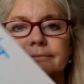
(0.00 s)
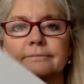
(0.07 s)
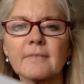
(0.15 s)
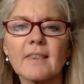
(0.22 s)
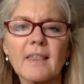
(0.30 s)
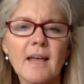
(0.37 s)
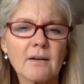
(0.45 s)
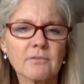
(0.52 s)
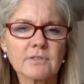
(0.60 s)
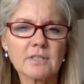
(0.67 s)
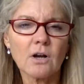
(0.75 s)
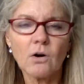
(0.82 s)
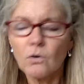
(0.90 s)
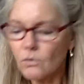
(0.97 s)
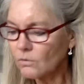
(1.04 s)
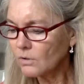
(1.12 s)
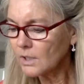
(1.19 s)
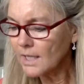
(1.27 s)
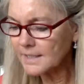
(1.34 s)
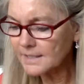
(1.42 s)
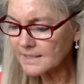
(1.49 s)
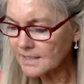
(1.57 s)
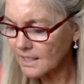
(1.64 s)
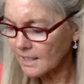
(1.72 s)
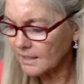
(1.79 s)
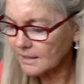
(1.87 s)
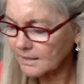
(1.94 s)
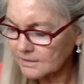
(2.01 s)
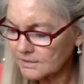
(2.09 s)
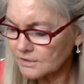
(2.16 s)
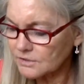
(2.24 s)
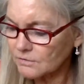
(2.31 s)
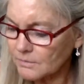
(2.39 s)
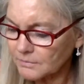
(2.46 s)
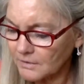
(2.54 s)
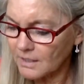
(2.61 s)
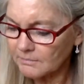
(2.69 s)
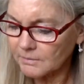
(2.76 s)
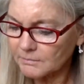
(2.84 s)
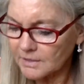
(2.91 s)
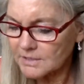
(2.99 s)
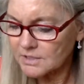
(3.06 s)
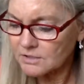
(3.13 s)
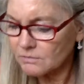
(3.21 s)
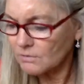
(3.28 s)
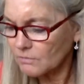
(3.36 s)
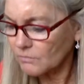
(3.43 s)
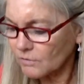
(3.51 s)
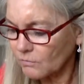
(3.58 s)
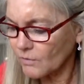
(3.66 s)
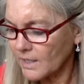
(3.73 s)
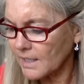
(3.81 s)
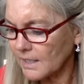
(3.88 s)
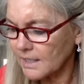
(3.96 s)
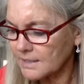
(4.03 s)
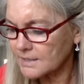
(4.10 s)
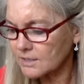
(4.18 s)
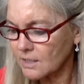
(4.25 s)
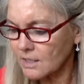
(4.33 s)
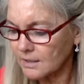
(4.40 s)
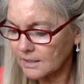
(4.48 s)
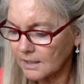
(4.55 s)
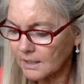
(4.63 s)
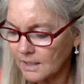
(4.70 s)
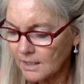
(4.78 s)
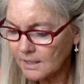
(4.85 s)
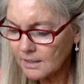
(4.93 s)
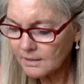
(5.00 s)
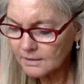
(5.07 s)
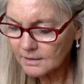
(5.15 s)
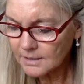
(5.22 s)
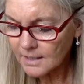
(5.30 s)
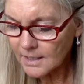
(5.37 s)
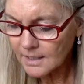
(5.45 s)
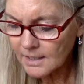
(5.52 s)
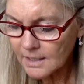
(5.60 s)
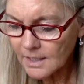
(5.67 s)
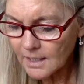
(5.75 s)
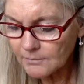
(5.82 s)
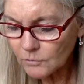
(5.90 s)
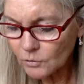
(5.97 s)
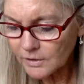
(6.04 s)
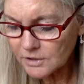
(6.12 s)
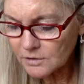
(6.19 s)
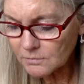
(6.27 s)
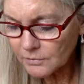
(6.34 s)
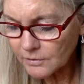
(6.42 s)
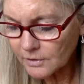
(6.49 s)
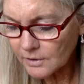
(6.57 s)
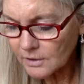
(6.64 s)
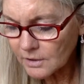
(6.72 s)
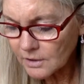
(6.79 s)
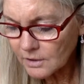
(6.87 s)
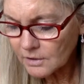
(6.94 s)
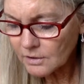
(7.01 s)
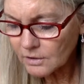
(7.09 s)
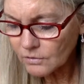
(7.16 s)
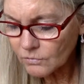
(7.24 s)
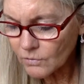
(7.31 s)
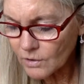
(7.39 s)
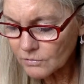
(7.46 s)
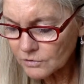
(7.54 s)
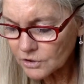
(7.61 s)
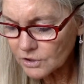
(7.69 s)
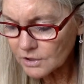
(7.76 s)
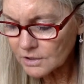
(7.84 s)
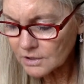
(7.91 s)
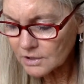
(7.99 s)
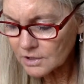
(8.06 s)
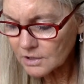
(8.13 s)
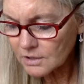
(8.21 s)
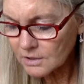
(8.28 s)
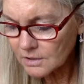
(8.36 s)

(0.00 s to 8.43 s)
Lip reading: That was a whole lot of talking to do a problem. Let's do one with way less talking. Okay, I'm going to put the quotient